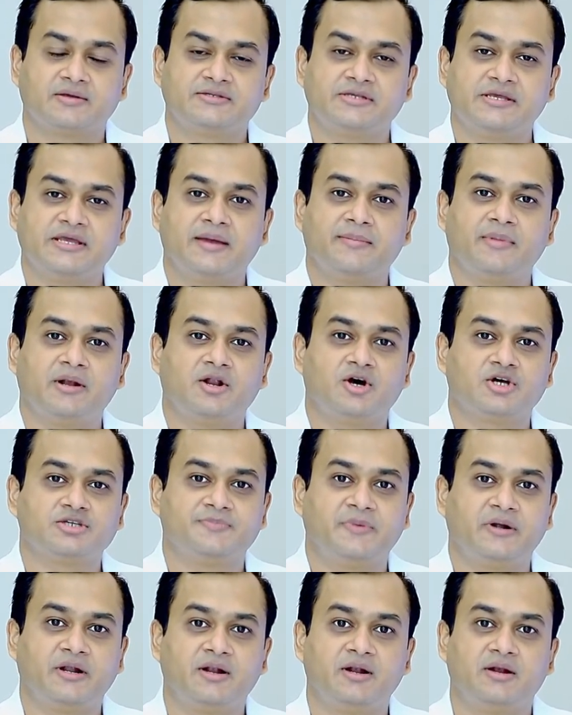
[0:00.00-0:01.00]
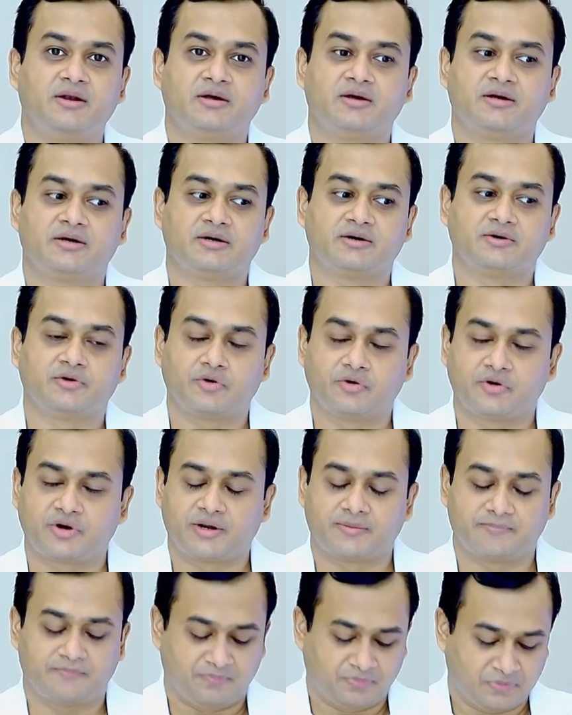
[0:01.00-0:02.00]
CK Birla Hospital,
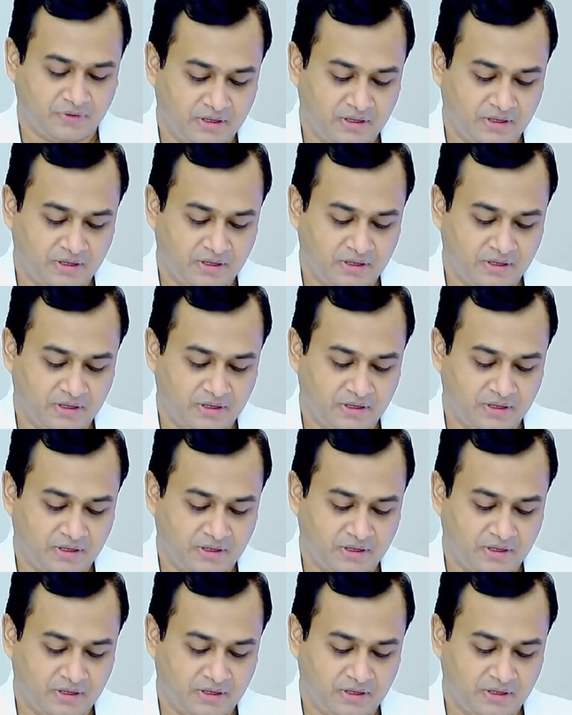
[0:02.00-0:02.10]
Gurugram.